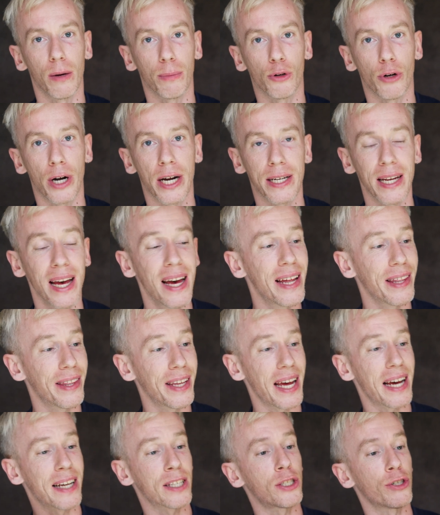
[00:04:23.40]
upgrade,
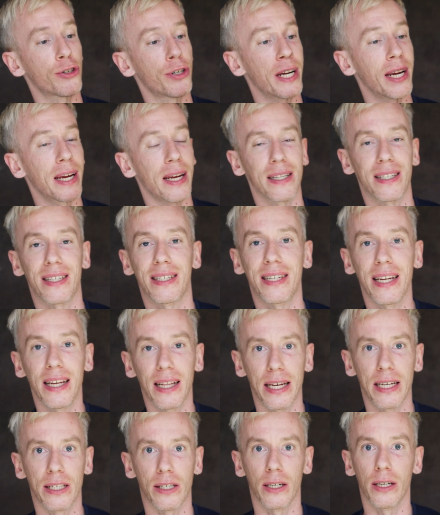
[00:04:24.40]
the X3
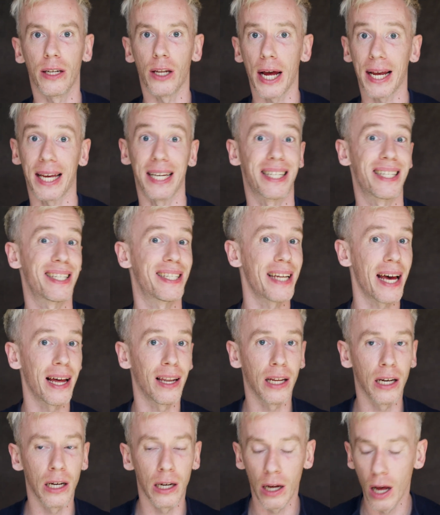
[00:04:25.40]
still isn't like a
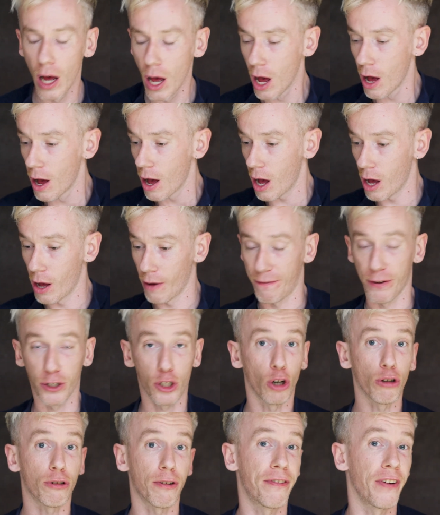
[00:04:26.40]
stellar
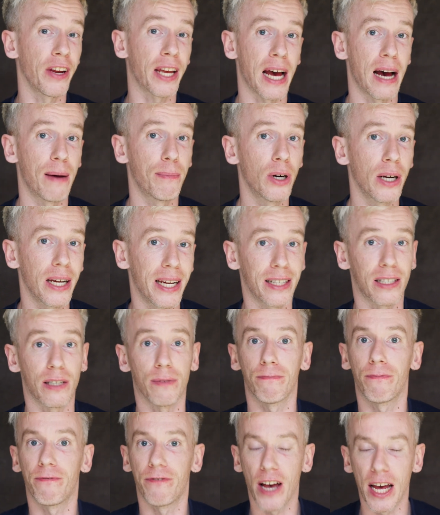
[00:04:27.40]
photography camera. It's
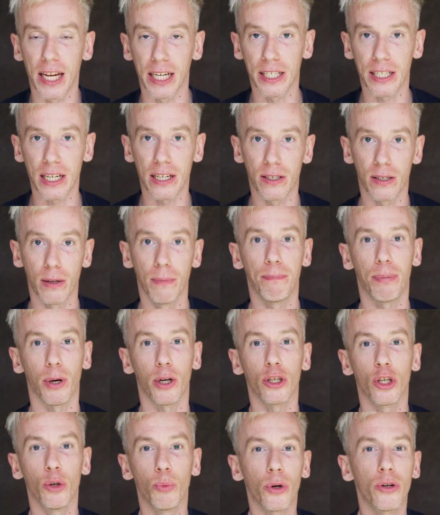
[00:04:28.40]
fairly decent,
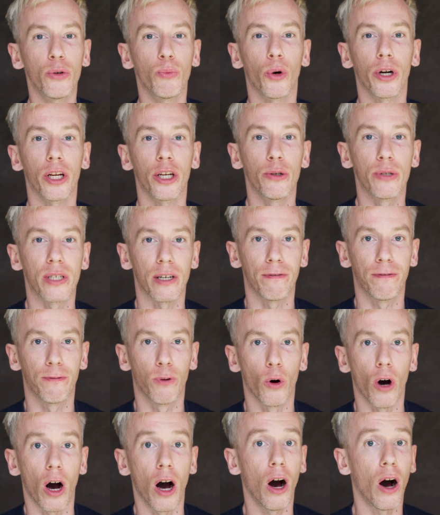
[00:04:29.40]
but you wouldn't want to use it
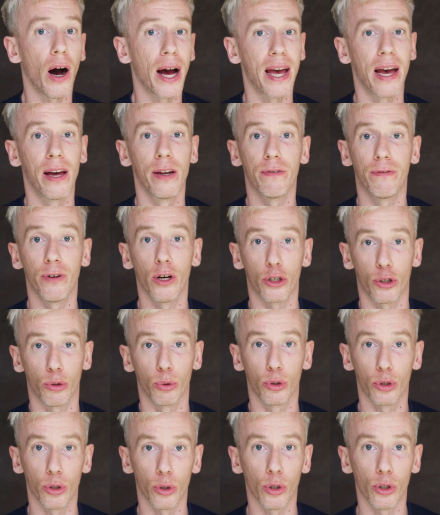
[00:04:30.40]
for high-end
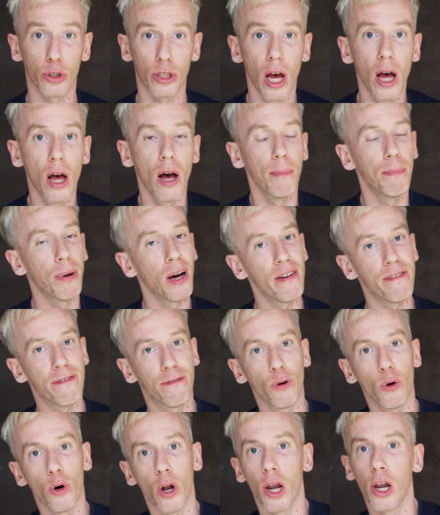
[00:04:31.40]
virtual tours. But
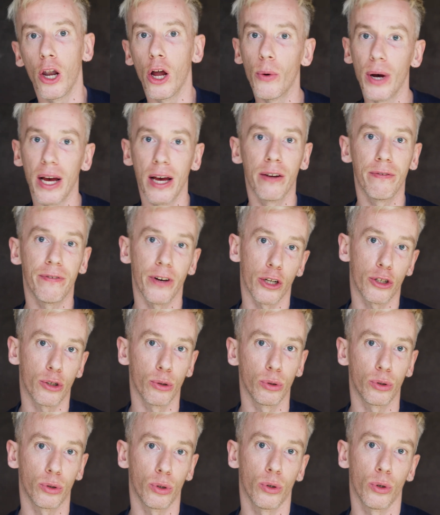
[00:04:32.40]
for lower-end
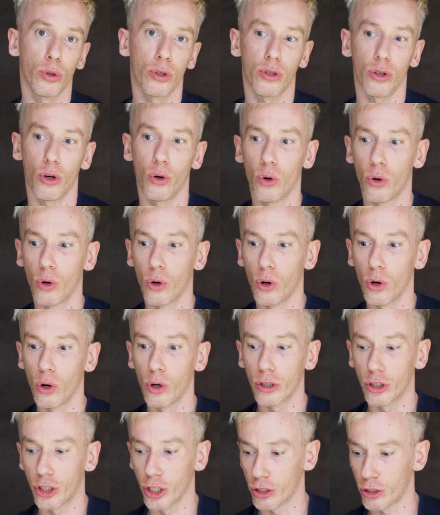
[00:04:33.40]
virtual tours
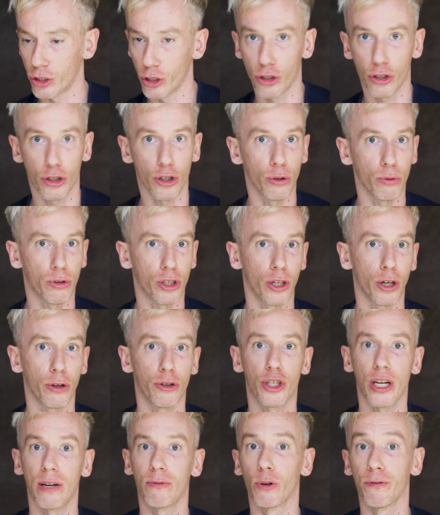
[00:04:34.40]
or just to shoot, you know,
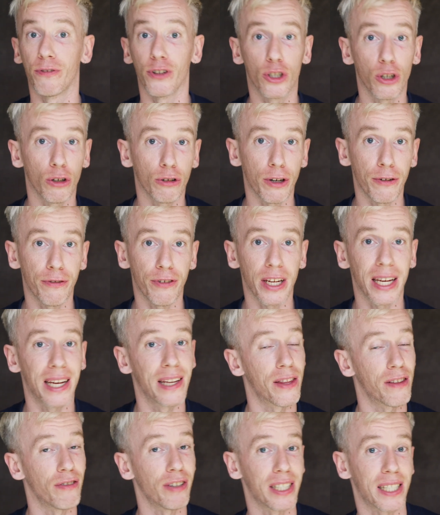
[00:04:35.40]
general photography
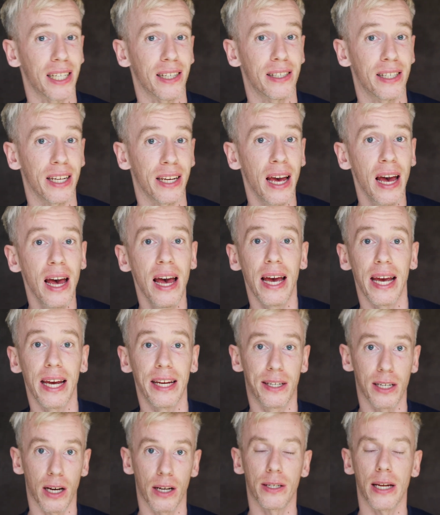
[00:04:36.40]
in 360,
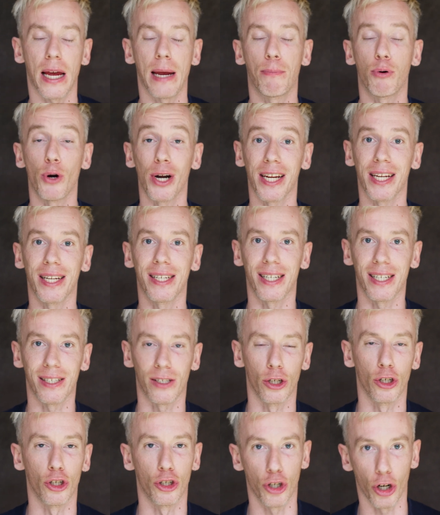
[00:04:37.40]
it does a pretty
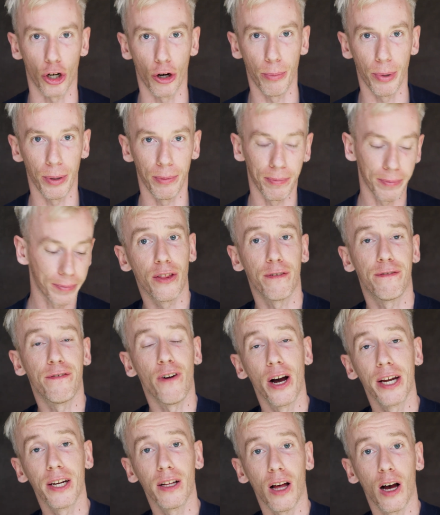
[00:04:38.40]
decent job. The
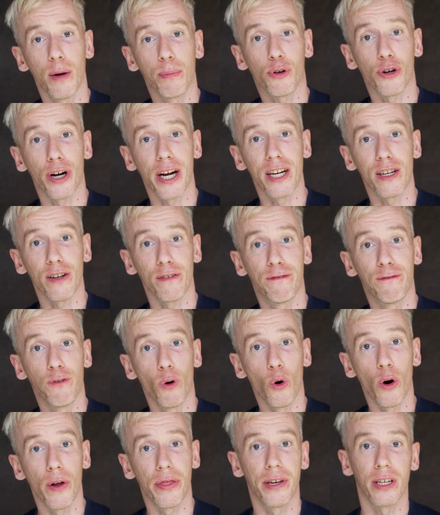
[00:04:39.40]
final upgrade
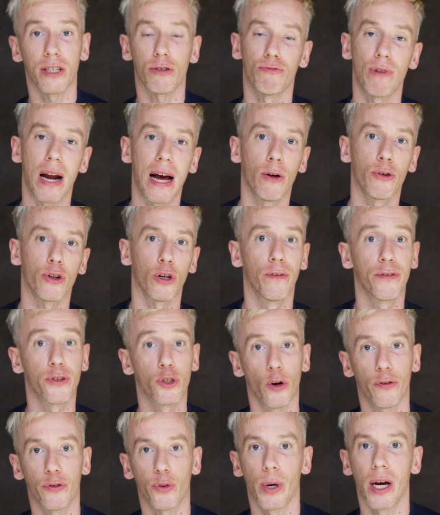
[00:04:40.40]
for this round of
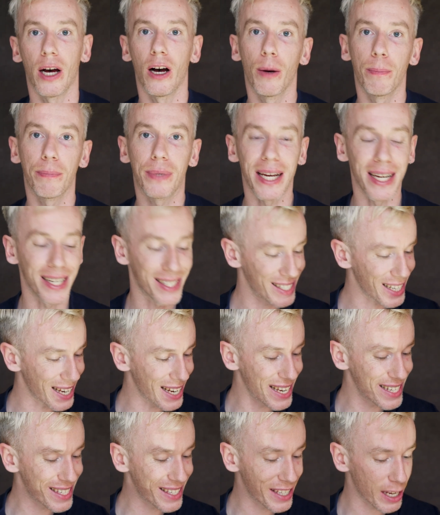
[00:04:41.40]
software updates
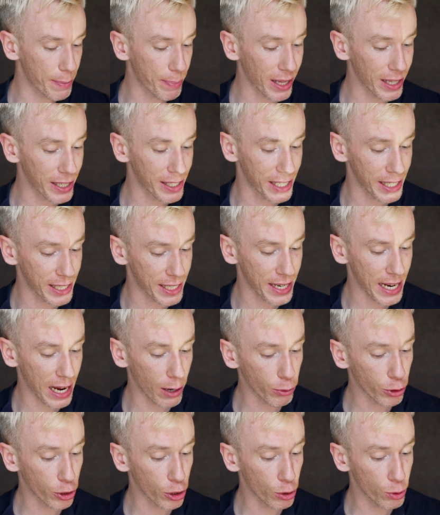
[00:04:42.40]
is the ability to
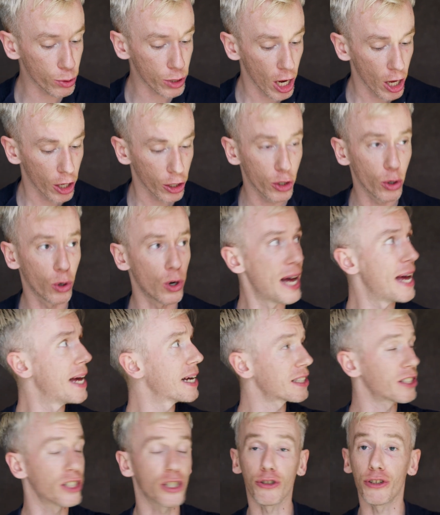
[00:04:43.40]
now use your
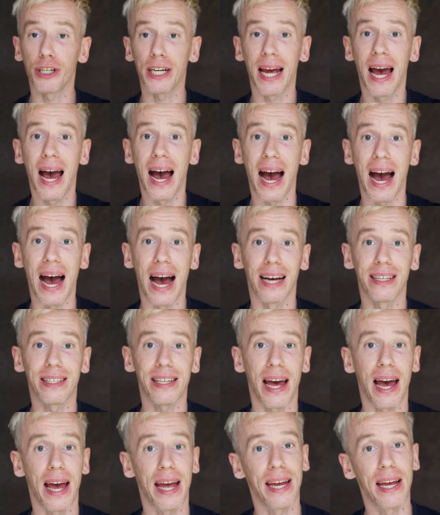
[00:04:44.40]
X3
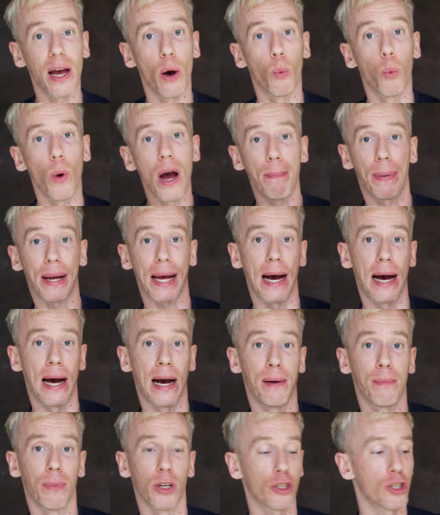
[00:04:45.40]
as a
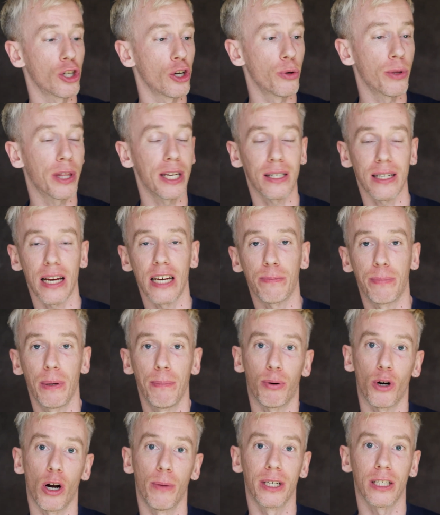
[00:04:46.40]
webcam. So this has
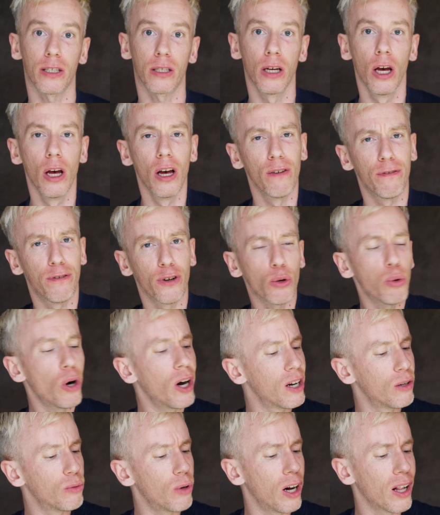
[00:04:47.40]
been promised for
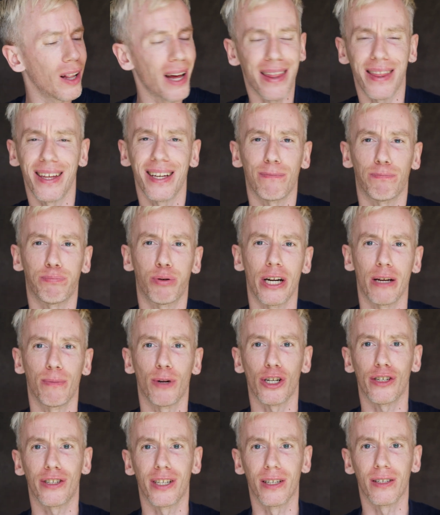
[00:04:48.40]
quite a while, I think pretty
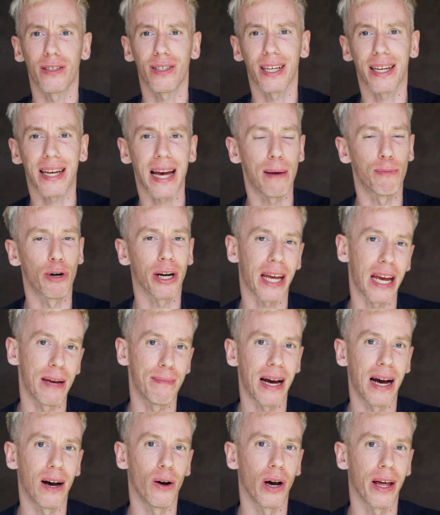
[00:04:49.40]
much since the camera
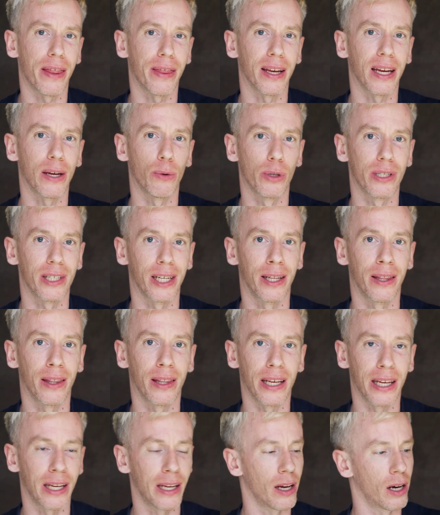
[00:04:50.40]
came out. I think it was
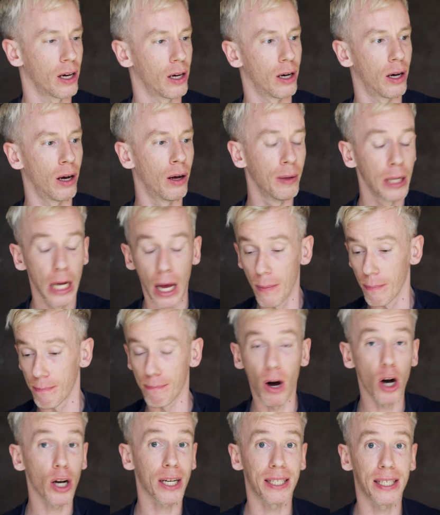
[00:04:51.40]
in the
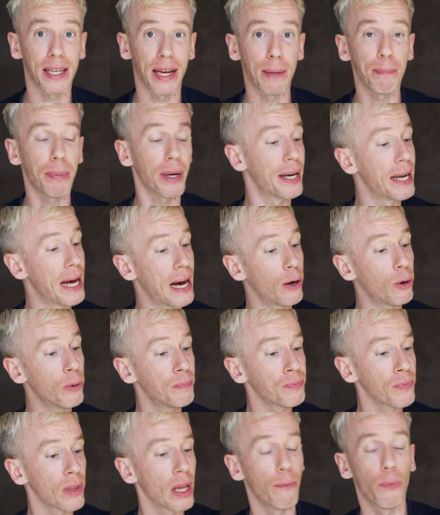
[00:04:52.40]
marketing, but
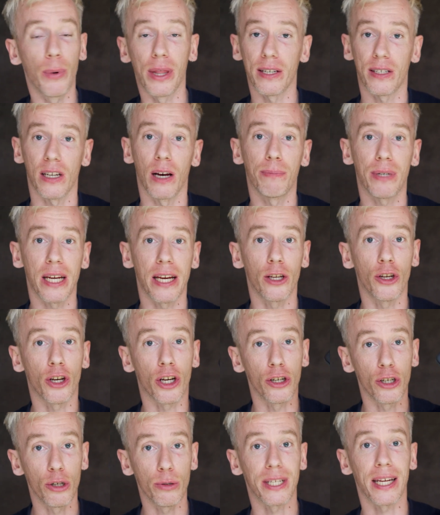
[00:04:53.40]
now with this update, you
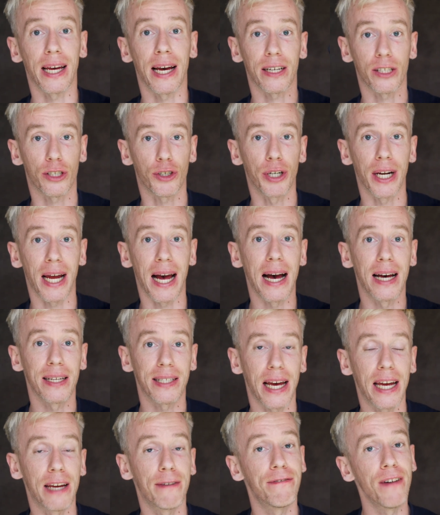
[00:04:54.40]
can use the X3
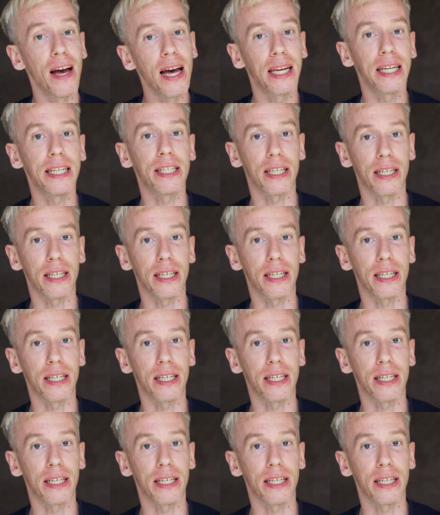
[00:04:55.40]
as a fairly